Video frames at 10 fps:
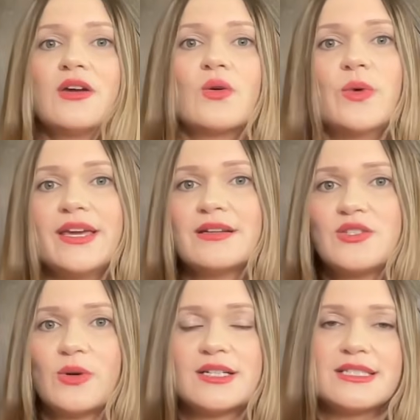we can
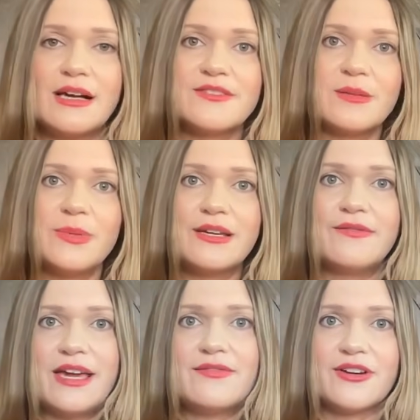do ourselves a big
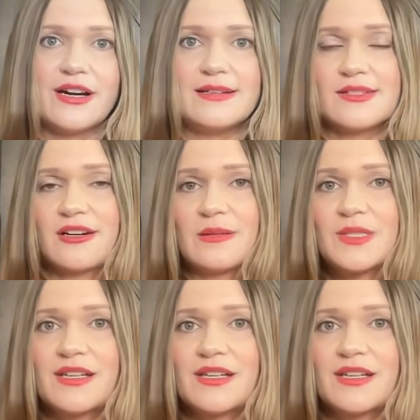favor in terms